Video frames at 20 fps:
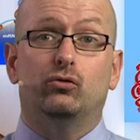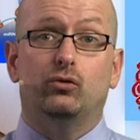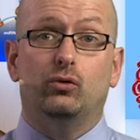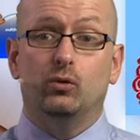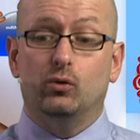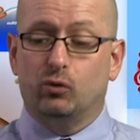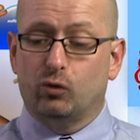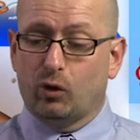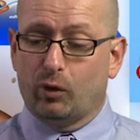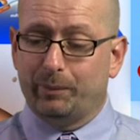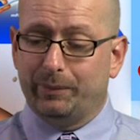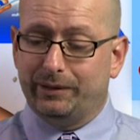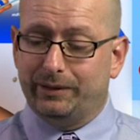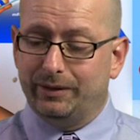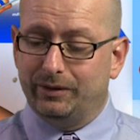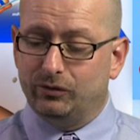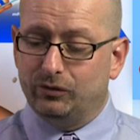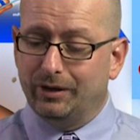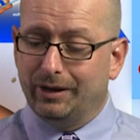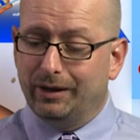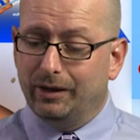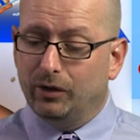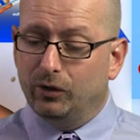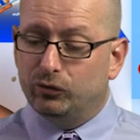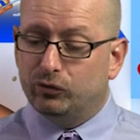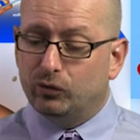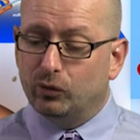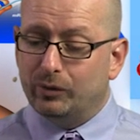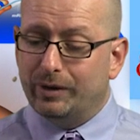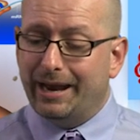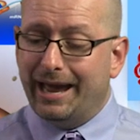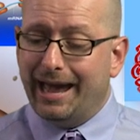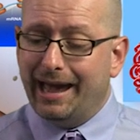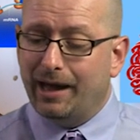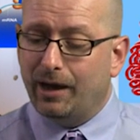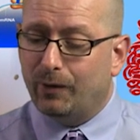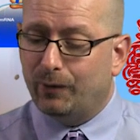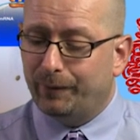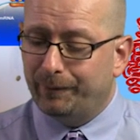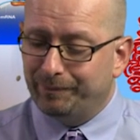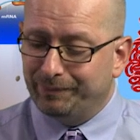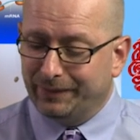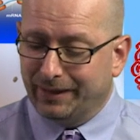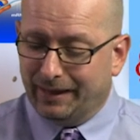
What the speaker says: two chromatids. So now,